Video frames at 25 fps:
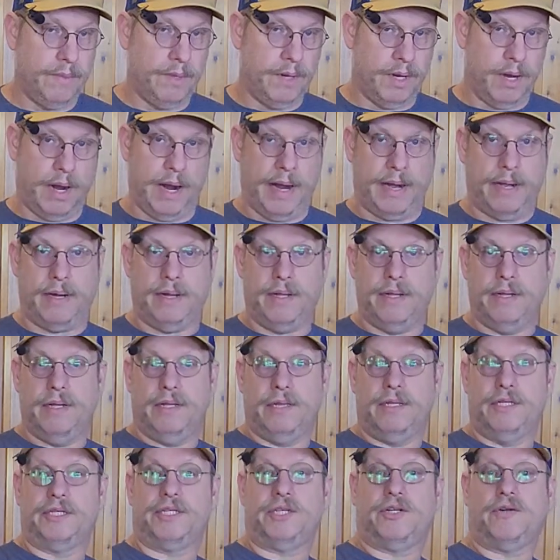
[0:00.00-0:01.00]
All right,
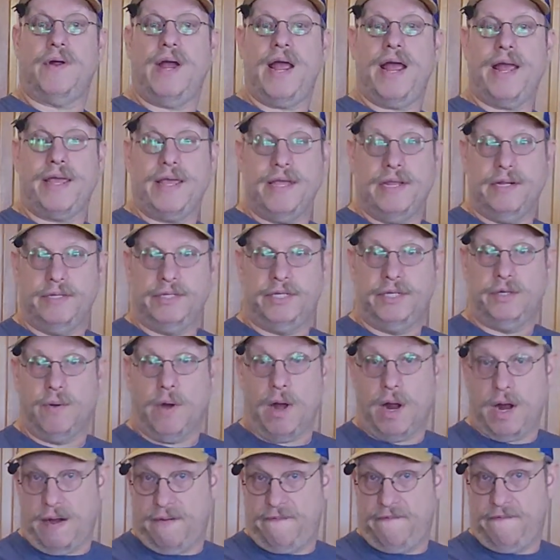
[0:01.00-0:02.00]
let's crack into
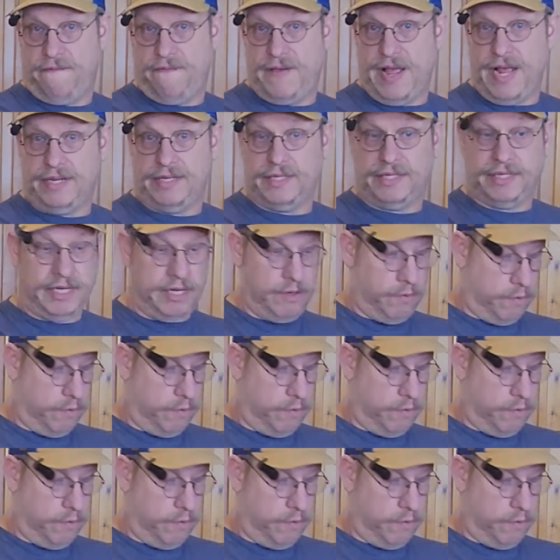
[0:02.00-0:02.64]
our fancy